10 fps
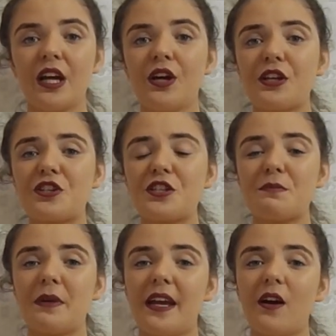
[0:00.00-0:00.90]
Just
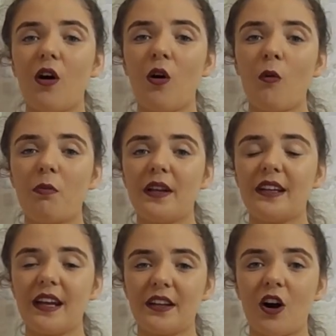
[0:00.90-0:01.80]
be open
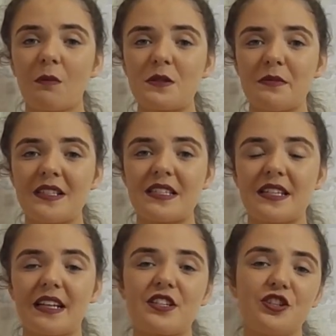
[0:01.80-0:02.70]
and
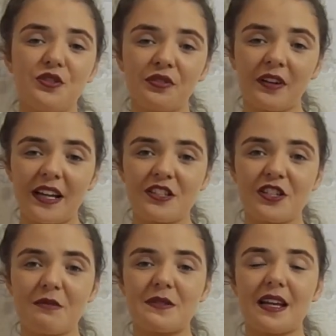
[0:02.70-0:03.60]
optimistic to new
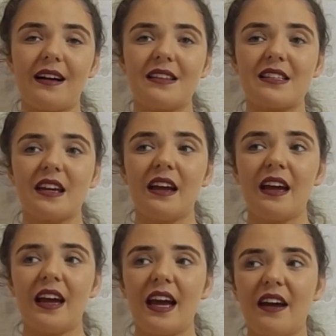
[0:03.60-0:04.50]
friendships, and
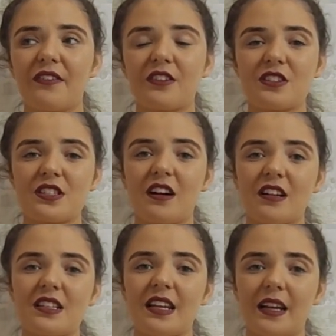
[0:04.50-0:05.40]
if they're starting
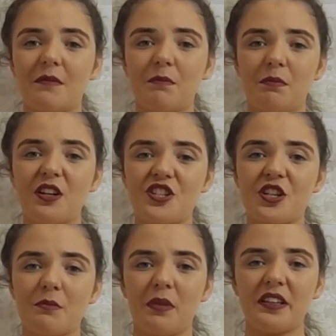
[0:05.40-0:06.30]
to like push your
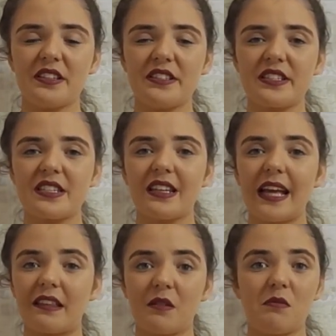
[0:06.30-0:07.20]
buttons,
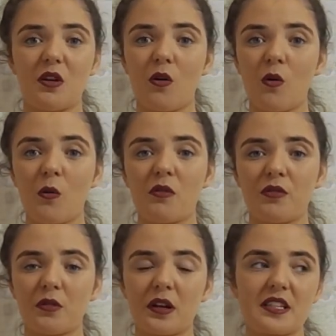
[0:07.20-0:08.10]
let them know
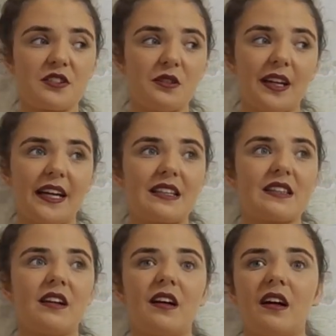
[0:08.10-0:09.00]
before it's too late.
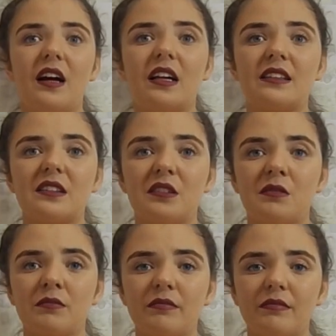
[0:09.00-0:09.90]
So
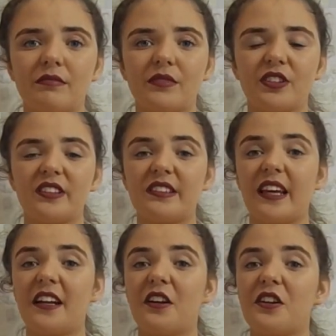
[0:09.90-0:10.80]
just set
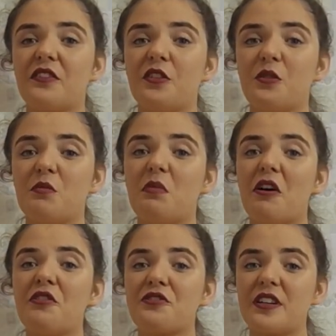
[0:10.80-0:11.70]
out a few
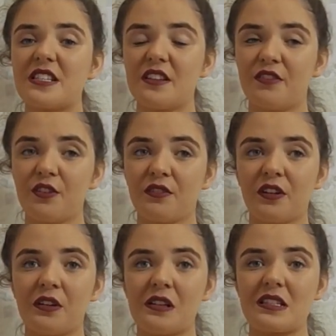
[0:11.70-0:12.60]
boundaries and a few
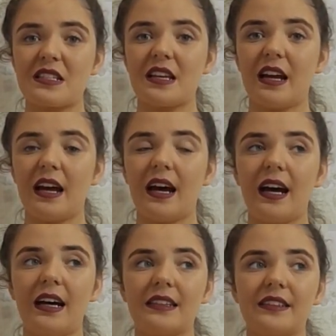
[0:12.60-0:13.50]
rules,
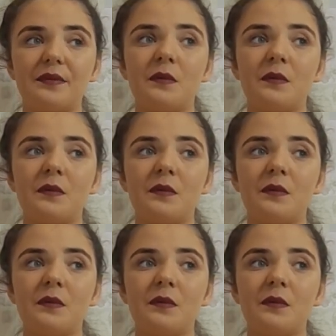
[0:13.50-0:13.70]
and